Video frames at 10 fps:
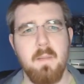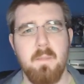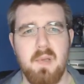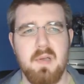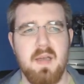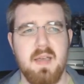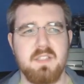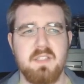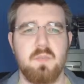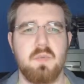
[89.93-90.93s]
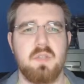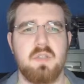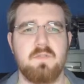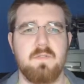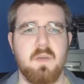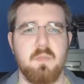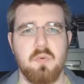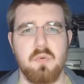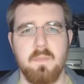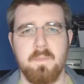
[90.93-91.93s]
But as someone that is far more